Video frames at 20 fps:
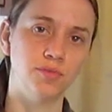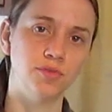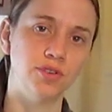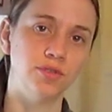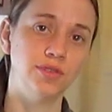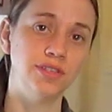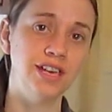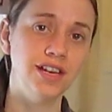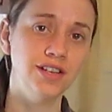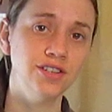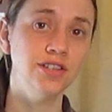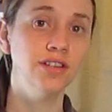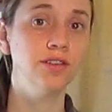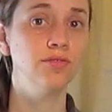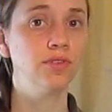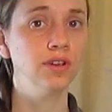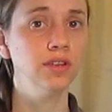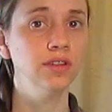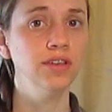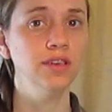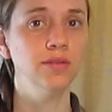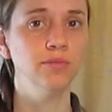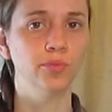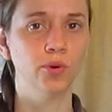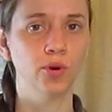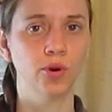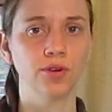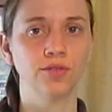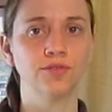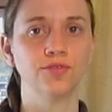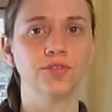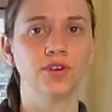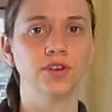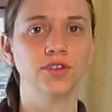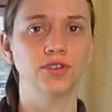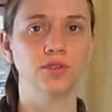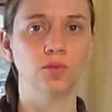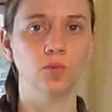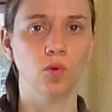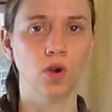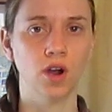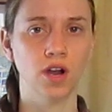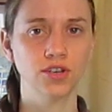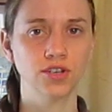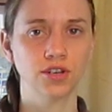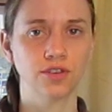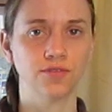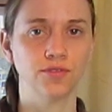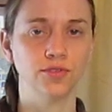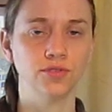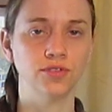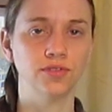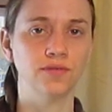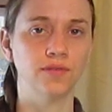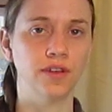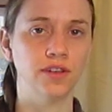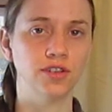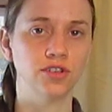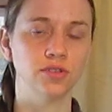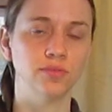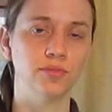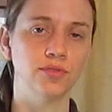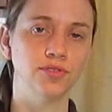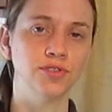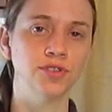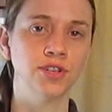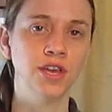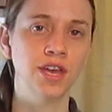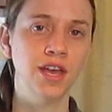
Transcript: So it's actually really important for us to wash our fruits and vegetables,